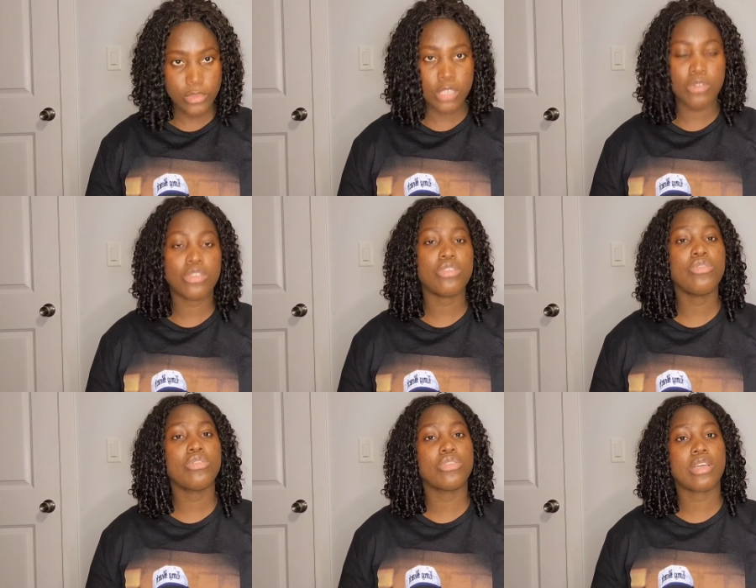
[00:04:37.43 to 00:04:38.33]
We're still
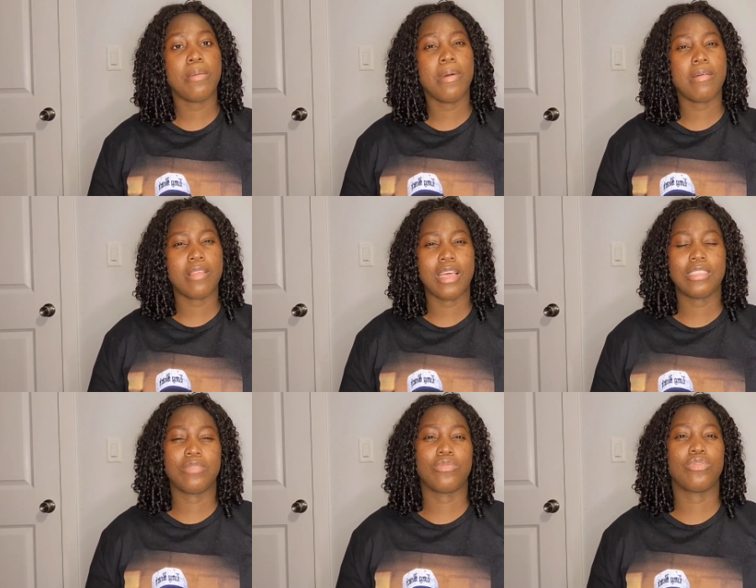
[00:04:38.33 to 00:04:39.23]
going to talk about that.
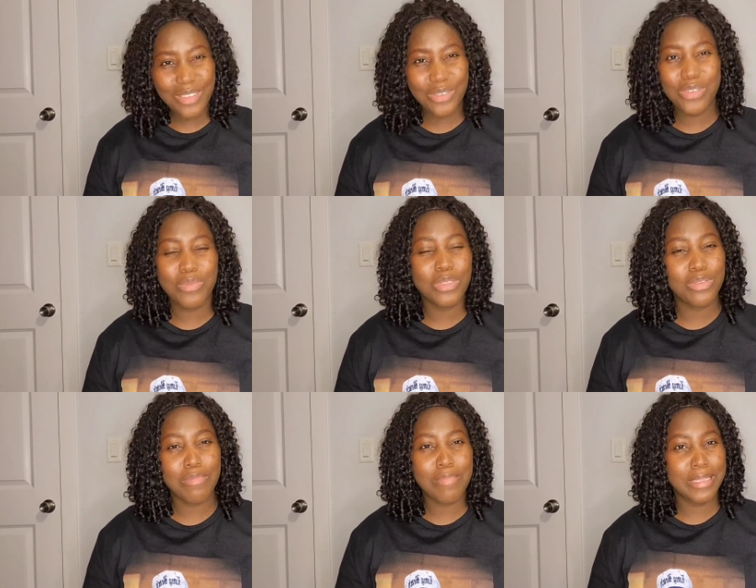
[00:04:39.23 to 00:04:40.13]
And how you're going to be
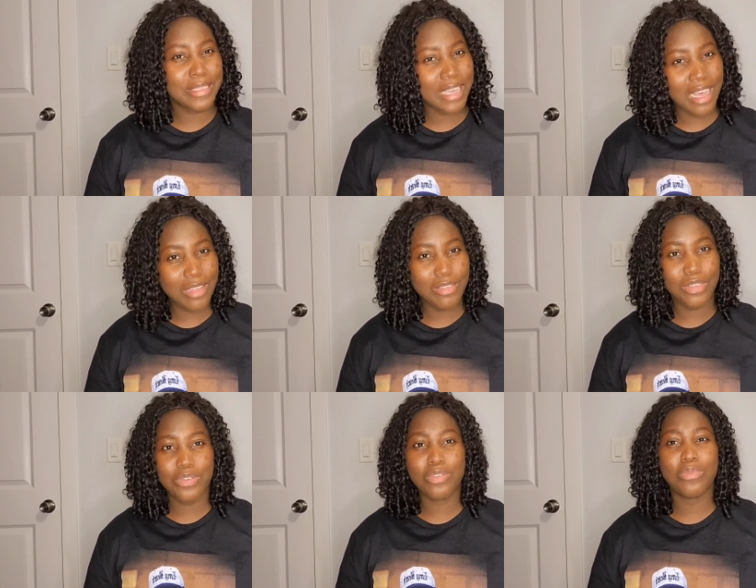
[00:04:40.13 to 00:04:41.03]
doing medicals,
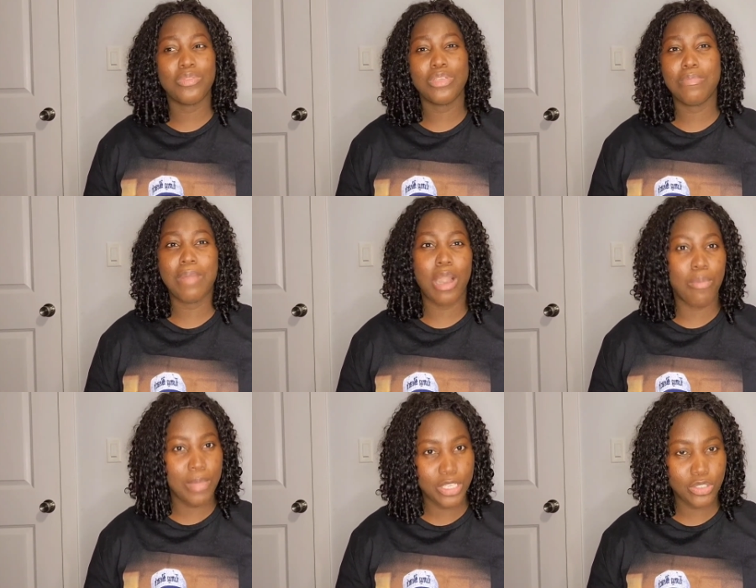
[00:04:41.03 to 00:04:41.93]
you're going to be doing
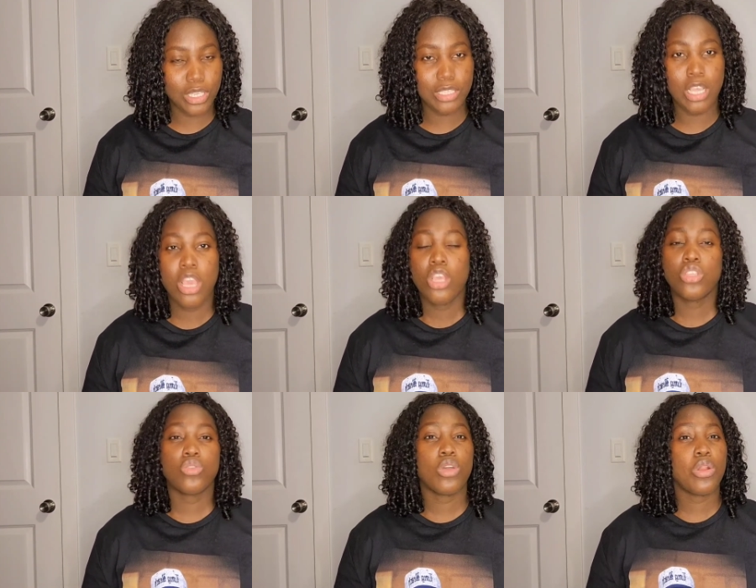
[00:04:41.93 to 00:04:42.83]
biometrics.
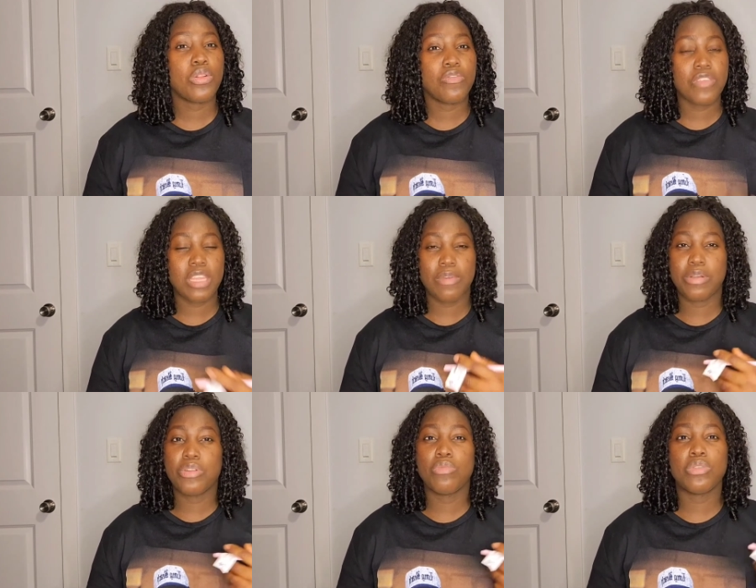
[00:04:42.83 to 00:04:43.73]
So a lot of it that we're
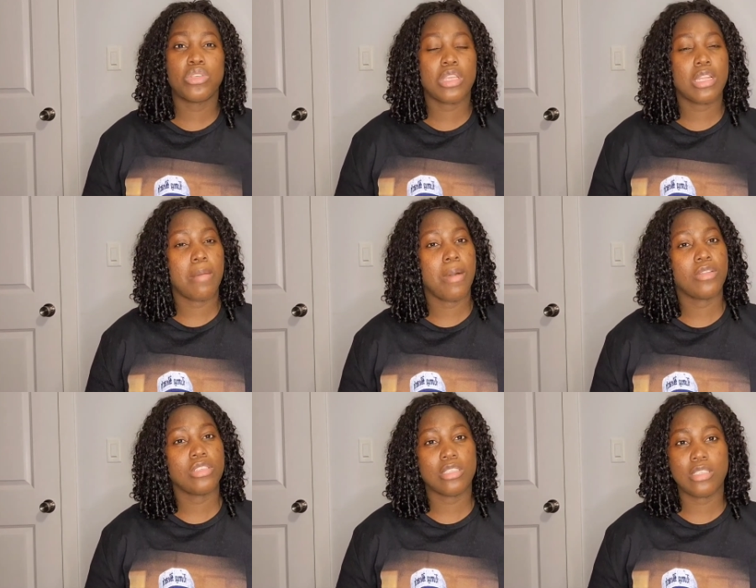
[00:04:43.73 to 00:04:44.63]
going to be talking
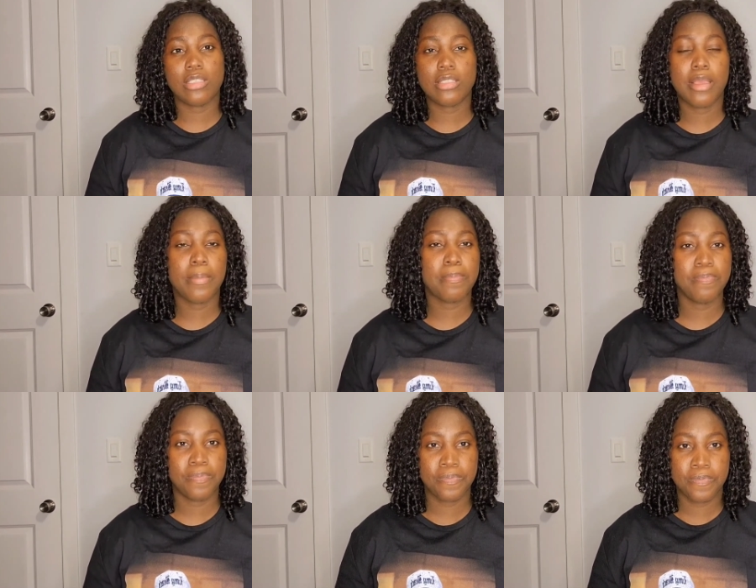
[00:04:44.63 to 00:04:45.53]
about in this
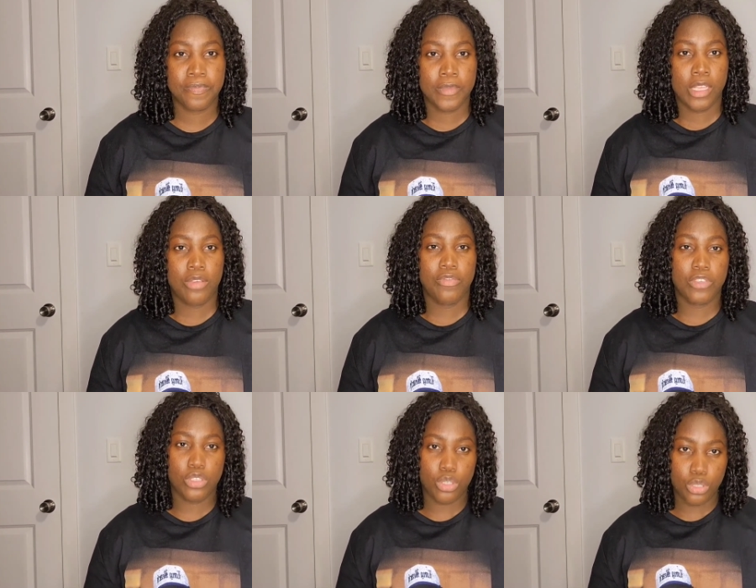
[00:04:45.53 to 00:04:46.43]

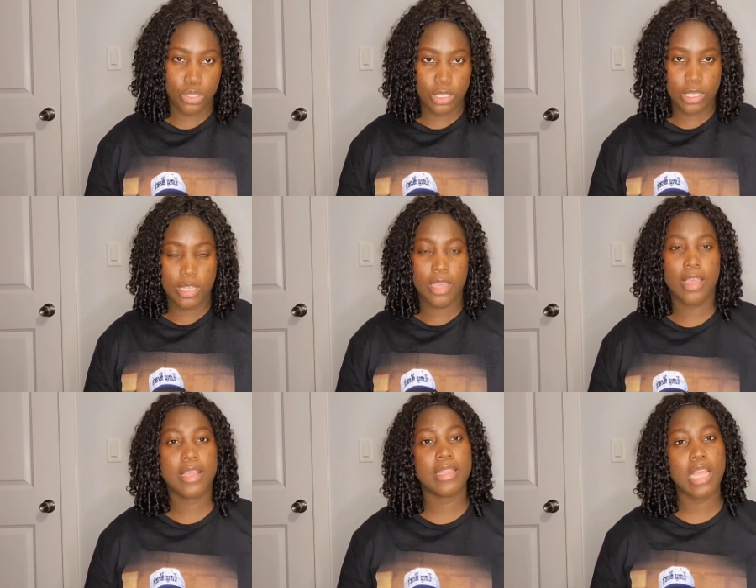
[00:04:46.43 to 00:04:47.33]
video today.
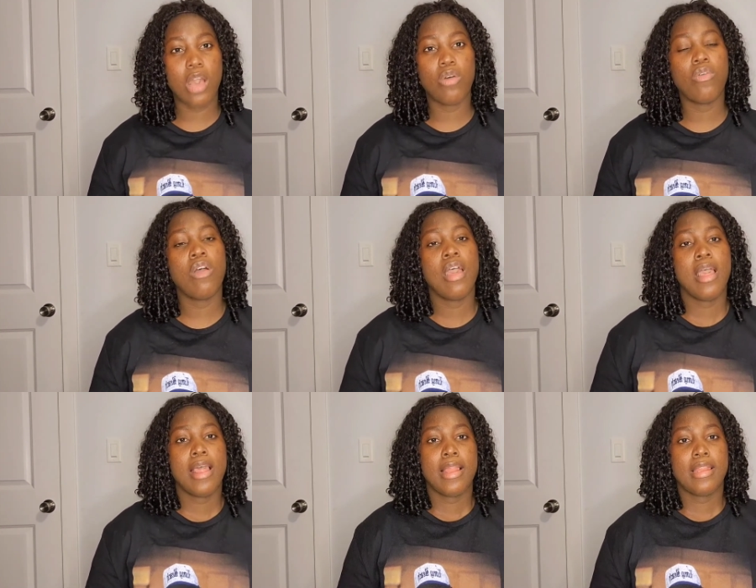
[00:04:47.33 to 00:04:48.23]
Now,
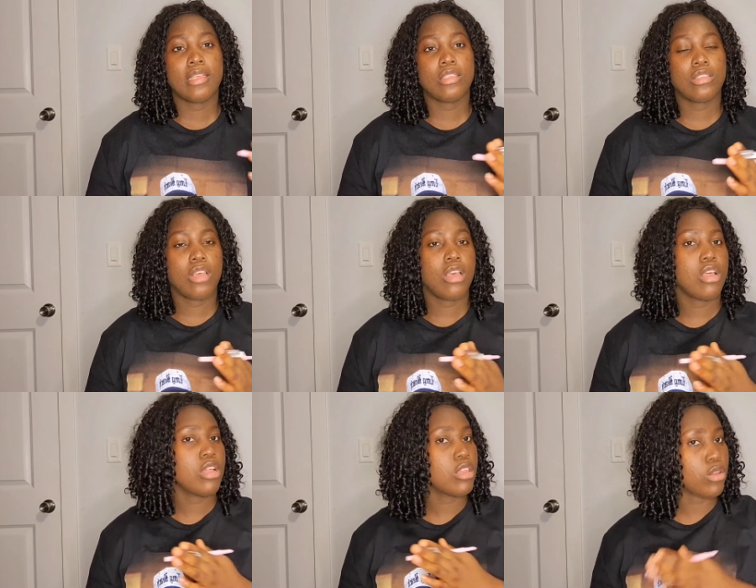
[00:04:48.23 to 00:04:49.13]
let's
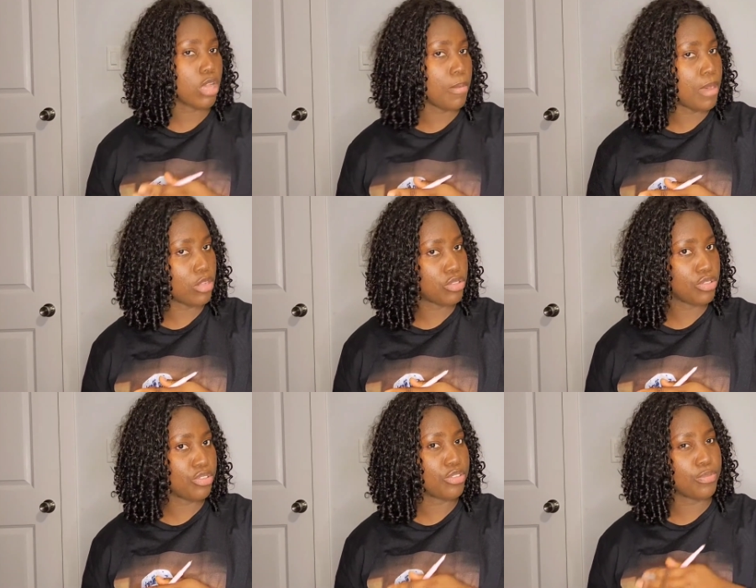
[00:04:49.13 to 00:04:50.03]
talk about
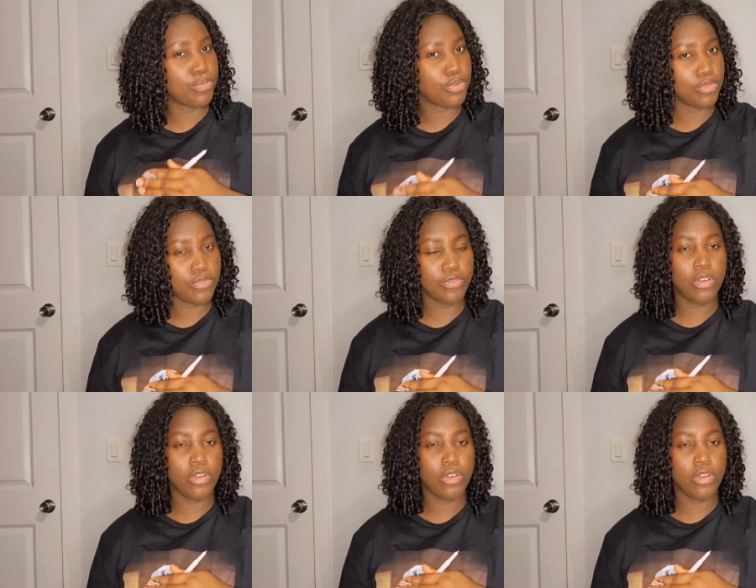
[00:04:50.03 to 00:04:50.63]
the proof